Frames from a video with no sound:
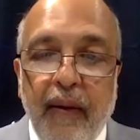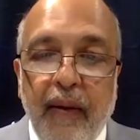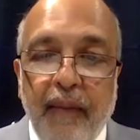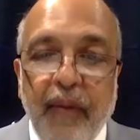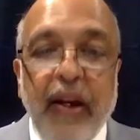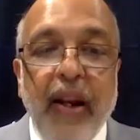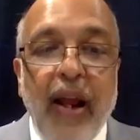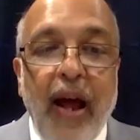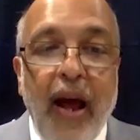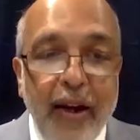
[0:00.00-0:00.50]

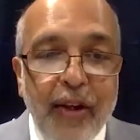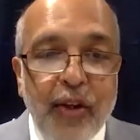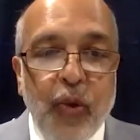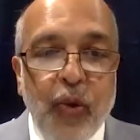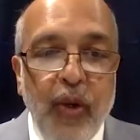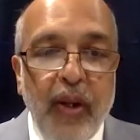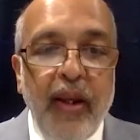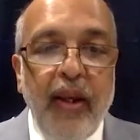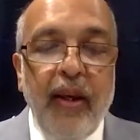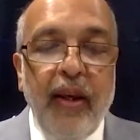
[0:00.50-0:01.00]
that
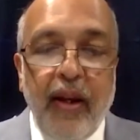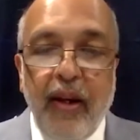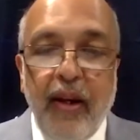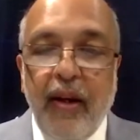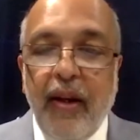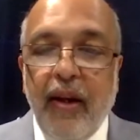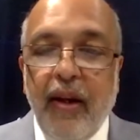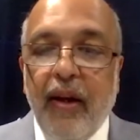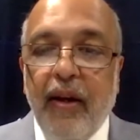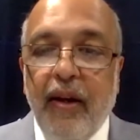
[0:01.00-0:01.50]
actually
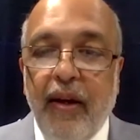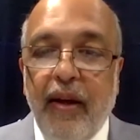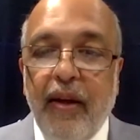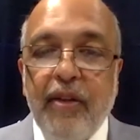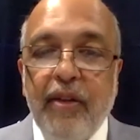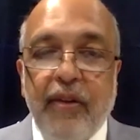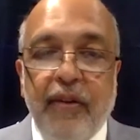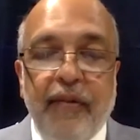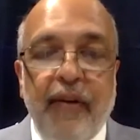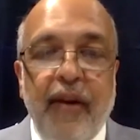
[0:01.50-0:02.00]
India
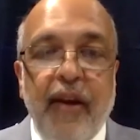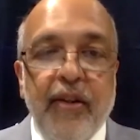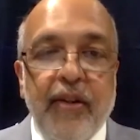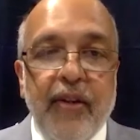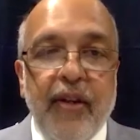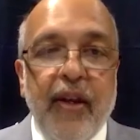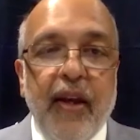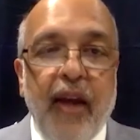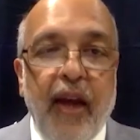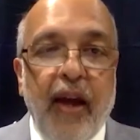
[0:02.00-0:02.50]
is
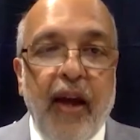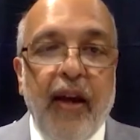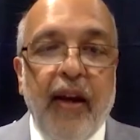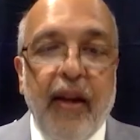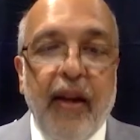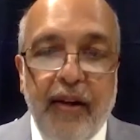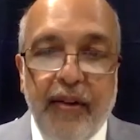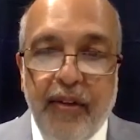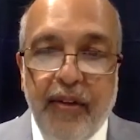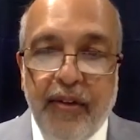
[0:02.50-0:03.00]
facing an
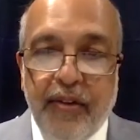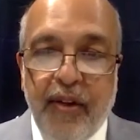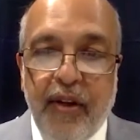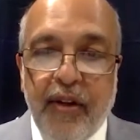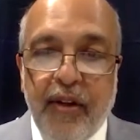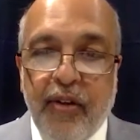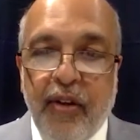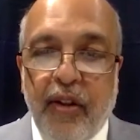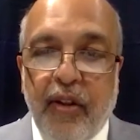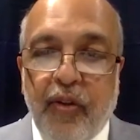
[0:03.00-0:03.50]

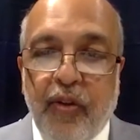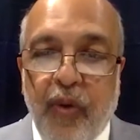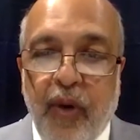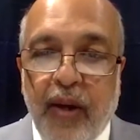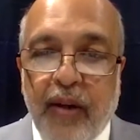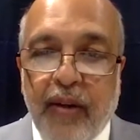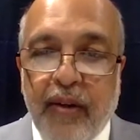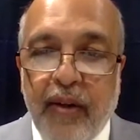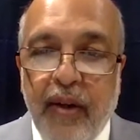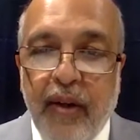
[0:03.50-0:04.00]
existential
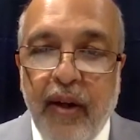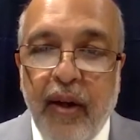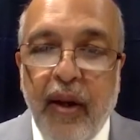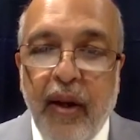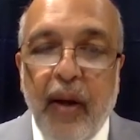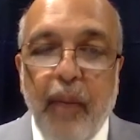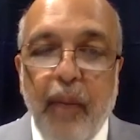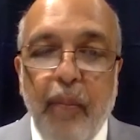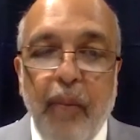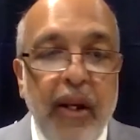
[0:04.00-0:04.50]
threat.
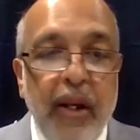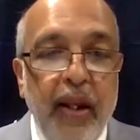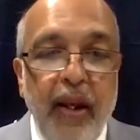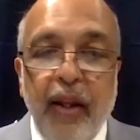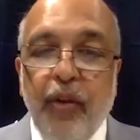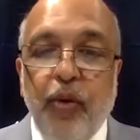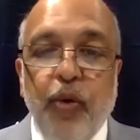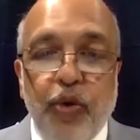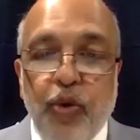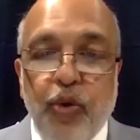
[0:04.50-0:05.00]
Many
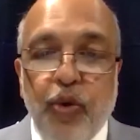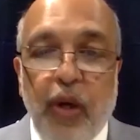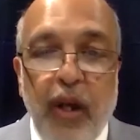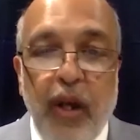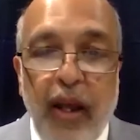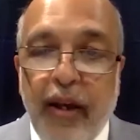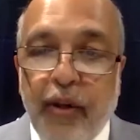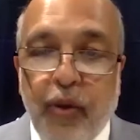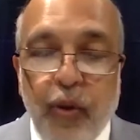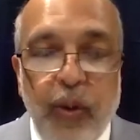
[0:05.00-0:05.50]
Hindus don't
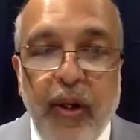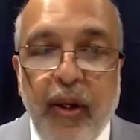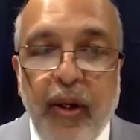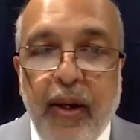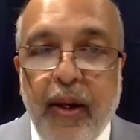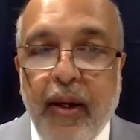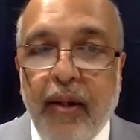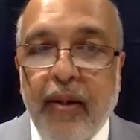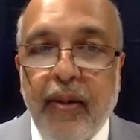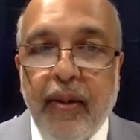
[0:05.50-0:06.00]
like to hear
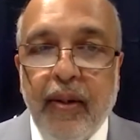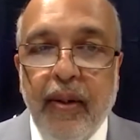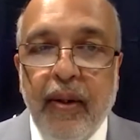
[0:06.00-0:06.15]
it.